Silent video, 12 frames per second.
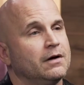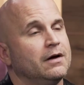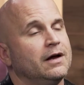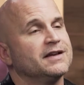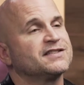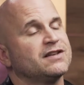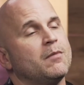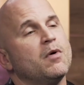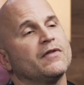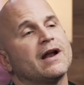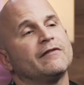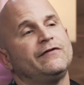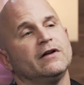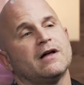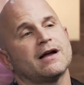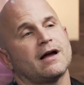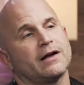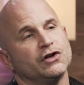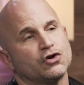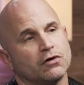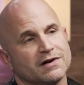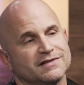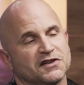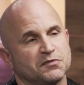is someone that I feel like I can
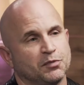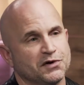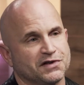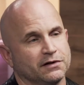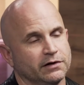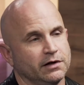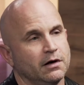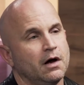trust explicitly.